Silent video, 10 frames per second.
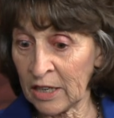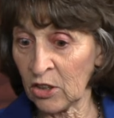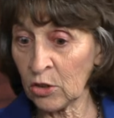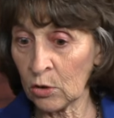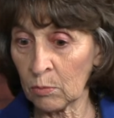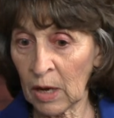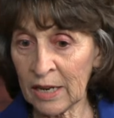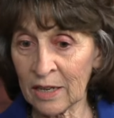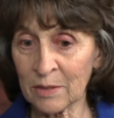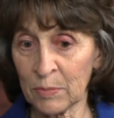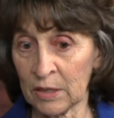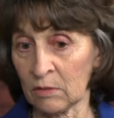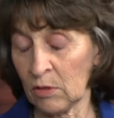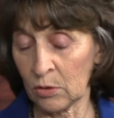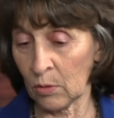knew. My
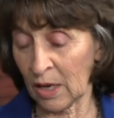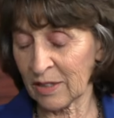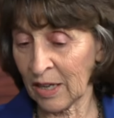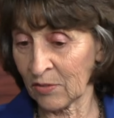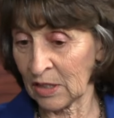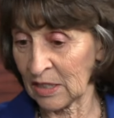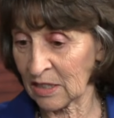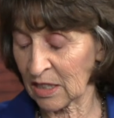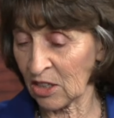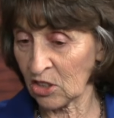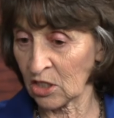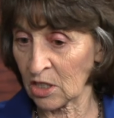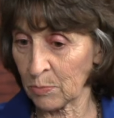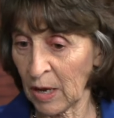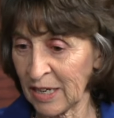husband knew I was having
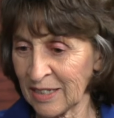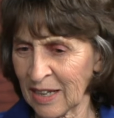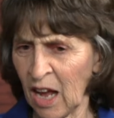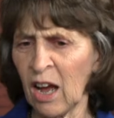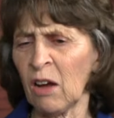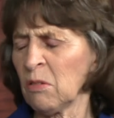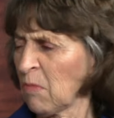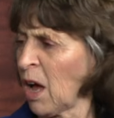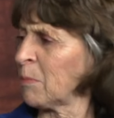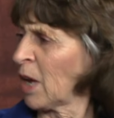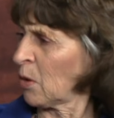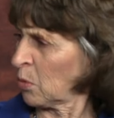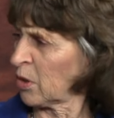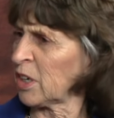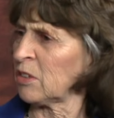discussions, but he's like, oh, I'm not
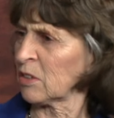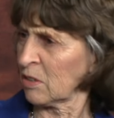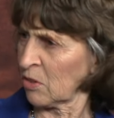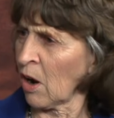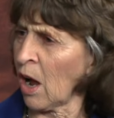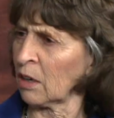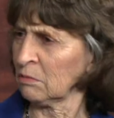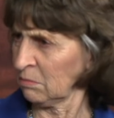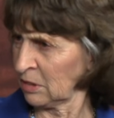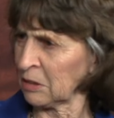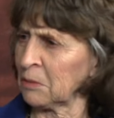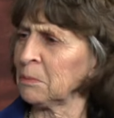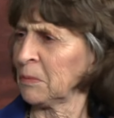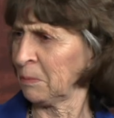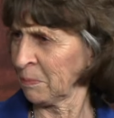worried. You're strong, you know.
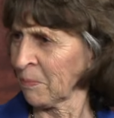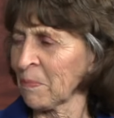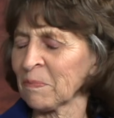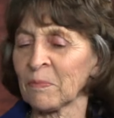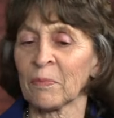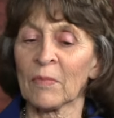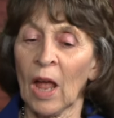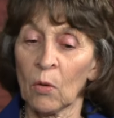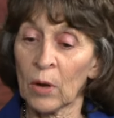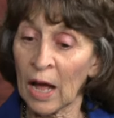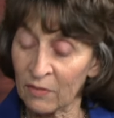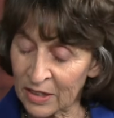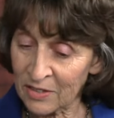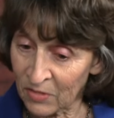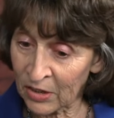Yeah. Well,
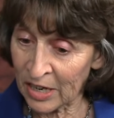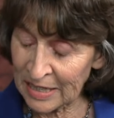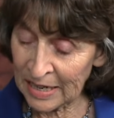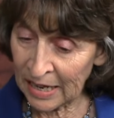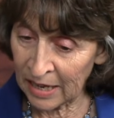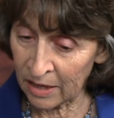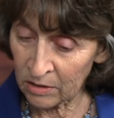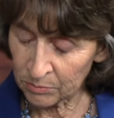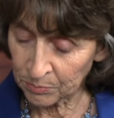this very day,